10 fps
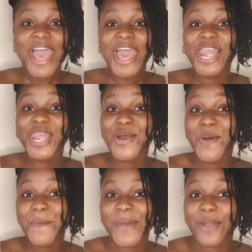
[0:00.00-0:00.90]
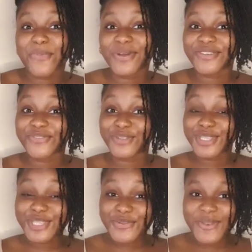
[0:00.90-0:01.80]
Hello, my wonderful
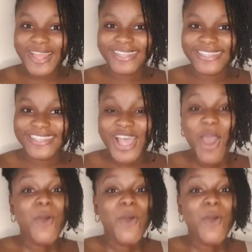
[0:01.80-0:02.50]
students.